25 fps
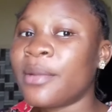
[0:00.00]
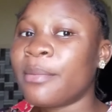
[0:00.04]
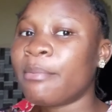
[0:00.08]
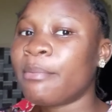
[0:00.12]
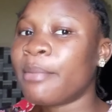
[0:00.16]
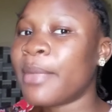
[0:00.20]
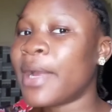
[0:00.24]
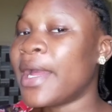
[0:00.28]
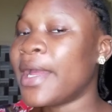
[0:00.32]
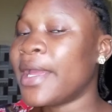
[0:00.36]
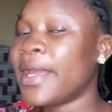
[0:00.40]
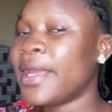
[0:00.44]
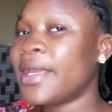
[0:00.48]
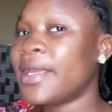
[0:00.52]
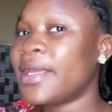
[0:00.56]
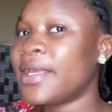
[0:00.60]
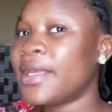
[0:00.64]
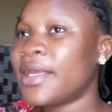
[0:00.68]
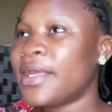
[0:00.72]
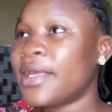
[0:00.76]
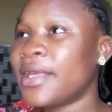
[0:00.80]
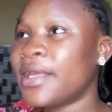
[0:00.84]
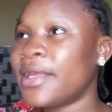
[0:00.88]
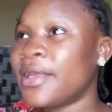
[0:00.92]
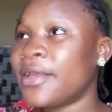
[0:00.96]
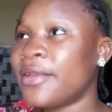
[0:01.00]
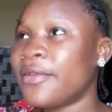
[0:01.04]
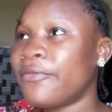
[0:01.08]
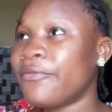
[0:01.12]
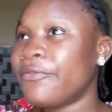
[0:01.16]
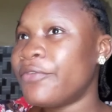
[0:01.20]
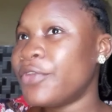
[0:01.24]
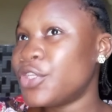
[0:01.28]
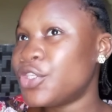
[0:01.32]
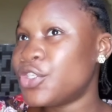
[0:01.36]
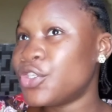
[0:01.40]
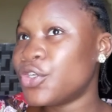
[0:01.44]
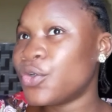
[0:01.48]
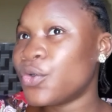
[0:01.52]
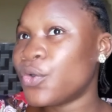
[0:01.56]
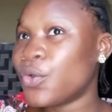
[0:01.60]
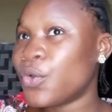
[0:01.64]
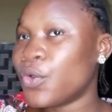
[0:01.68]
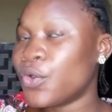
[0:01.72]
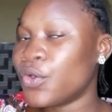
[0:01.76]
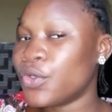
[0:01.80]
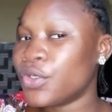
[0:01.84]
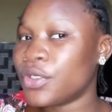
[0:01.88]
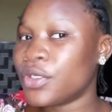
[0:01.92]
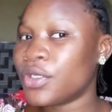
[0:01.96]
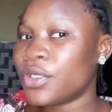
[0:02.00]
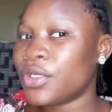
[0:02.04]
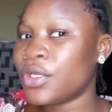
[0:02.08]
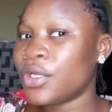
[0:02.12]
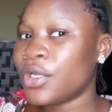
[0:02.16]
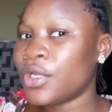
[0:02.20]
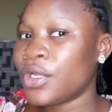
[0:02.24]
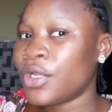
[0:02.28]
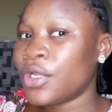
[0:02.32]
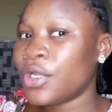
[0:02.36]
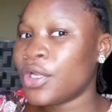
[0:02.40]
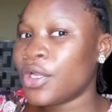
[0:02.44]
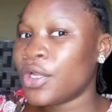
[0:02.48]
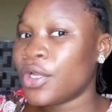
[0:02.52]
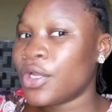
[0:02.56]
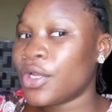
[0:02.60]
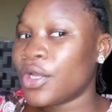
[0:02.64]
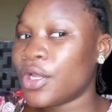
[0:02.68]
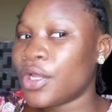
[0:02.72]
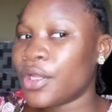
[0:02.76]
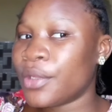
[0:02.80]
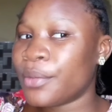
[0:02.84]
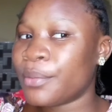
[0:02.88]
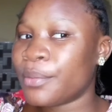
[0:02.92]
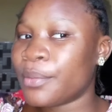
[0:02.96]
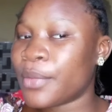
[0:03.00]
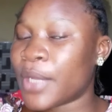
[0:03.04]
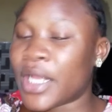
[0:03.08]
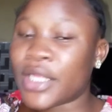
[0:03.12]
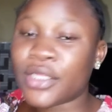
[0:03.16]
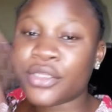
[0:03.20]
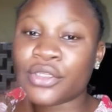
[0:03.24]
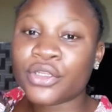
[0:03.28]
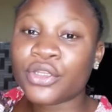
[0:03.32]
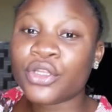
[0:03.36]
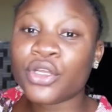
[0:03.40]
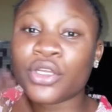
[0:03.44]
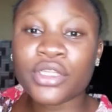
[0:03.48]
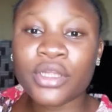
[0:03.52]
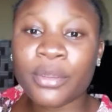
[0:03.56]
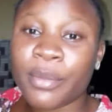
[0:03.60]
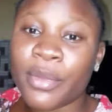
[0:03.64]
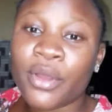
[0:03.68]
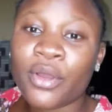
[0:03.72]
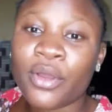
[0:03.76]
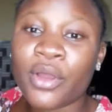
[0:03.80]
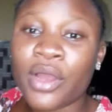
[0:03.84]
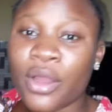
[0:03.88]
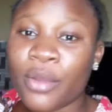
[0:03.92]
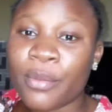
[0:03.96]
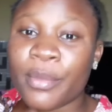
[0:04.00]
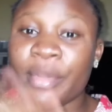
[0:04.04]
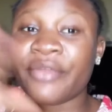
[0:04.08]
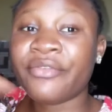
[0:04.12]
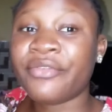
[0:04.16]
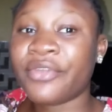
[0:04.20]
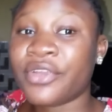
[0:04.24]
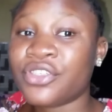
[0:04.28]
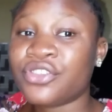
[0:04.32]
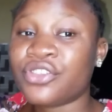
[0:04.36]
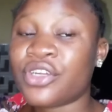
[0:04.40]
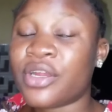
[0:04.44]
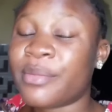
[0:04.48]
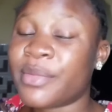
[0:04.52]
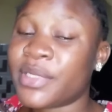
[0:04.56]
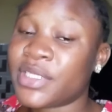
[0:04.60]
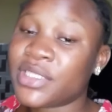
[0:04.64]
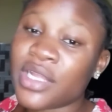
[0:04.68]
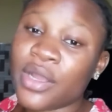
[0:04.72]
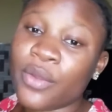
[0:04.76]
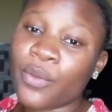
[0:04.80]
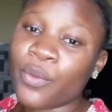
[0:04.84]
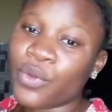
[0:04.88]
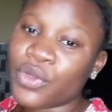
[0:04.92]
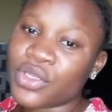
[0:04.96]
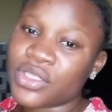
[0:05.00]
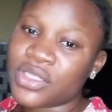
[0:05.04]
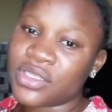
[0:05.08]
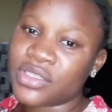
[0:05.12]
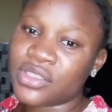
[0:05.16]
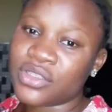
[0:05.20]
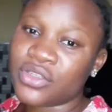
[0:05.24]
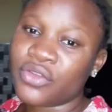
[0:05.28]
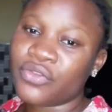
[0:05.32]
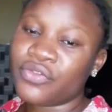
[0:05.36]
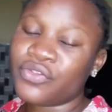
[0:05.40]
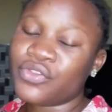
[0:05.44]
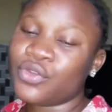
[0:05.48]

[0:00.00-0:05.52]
my video on I talked about how my first trimester was and stuff,